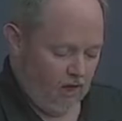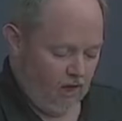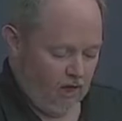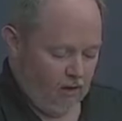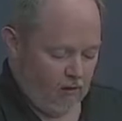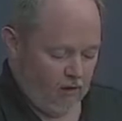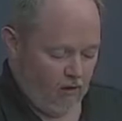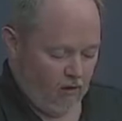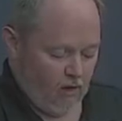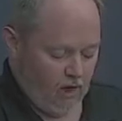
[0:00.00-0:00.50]

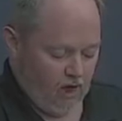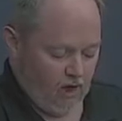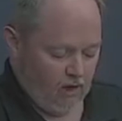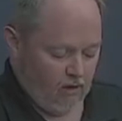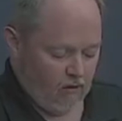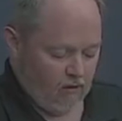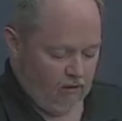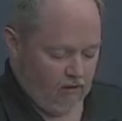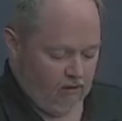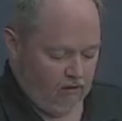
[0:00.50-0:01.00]
I am
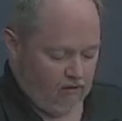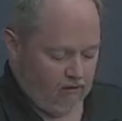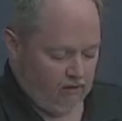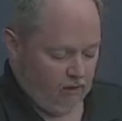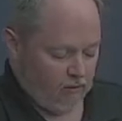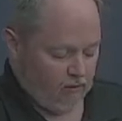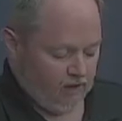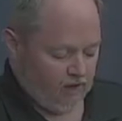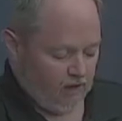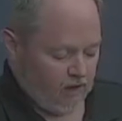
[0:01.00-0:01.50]
allowed,
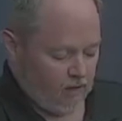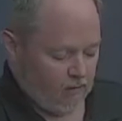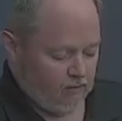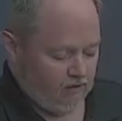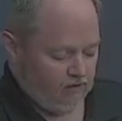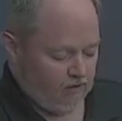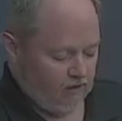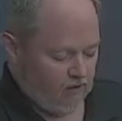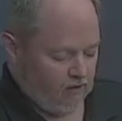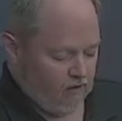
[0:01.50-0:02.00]

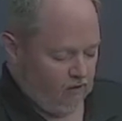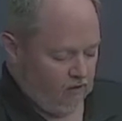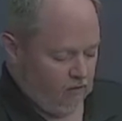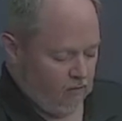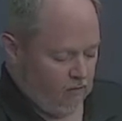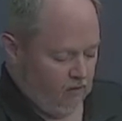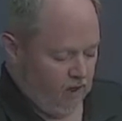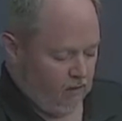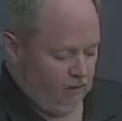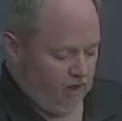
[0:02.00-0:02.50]
sometimes,
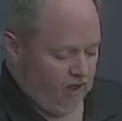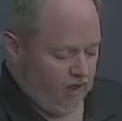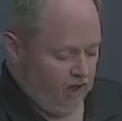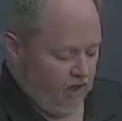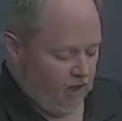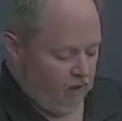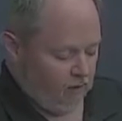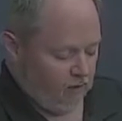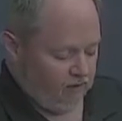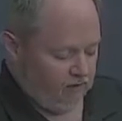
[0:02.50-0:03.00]
by my
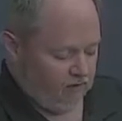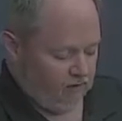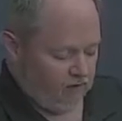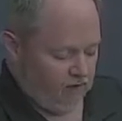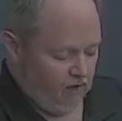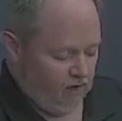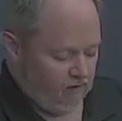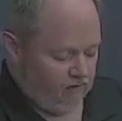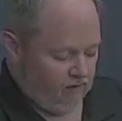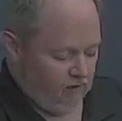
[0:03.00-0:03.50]
house,
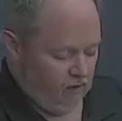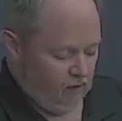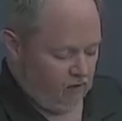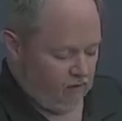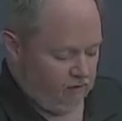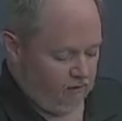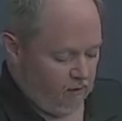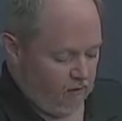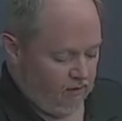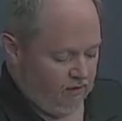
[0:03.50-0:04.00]
not
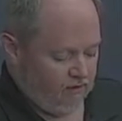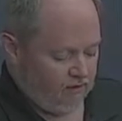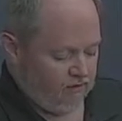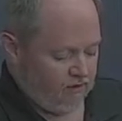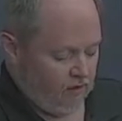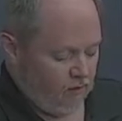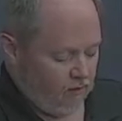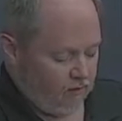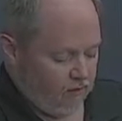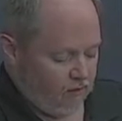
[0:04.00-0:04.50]
far from its
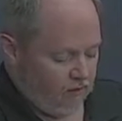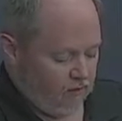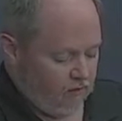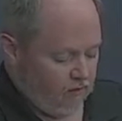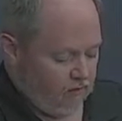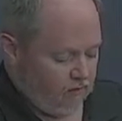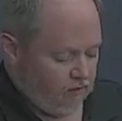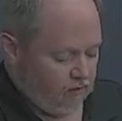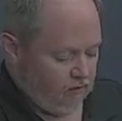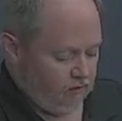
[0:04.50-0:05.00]
shelter.